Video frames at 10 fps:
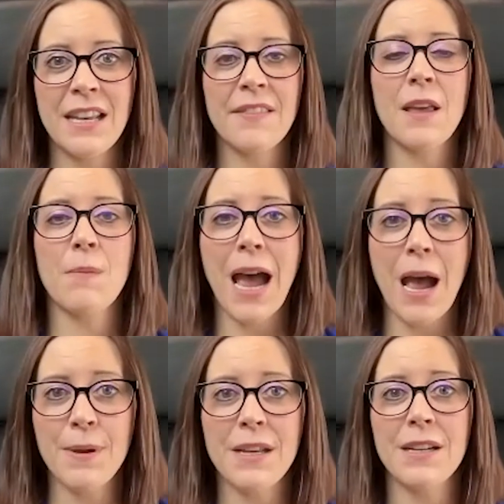them
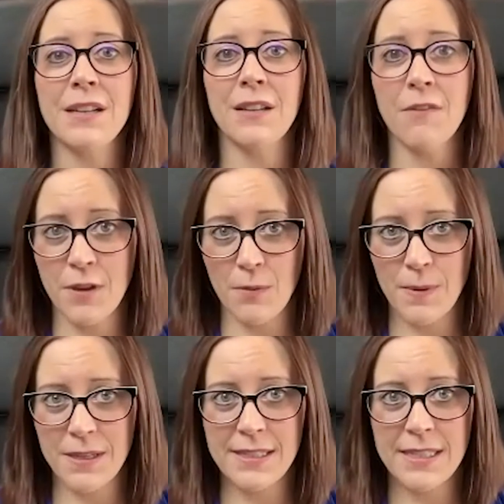happy and in love with their
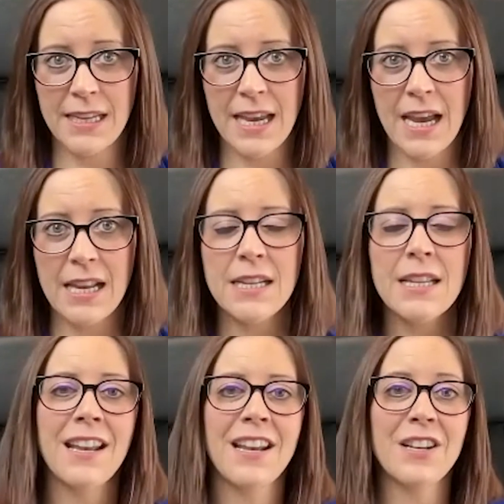business again
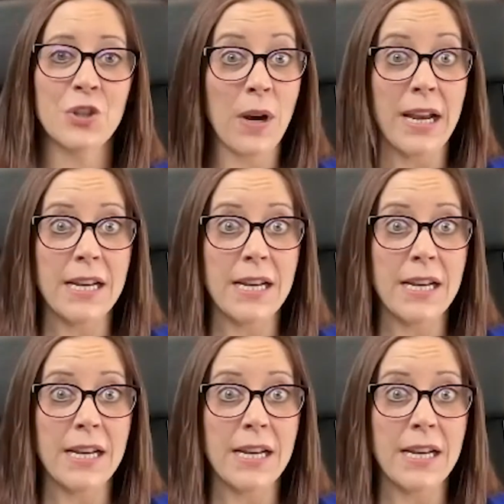is great.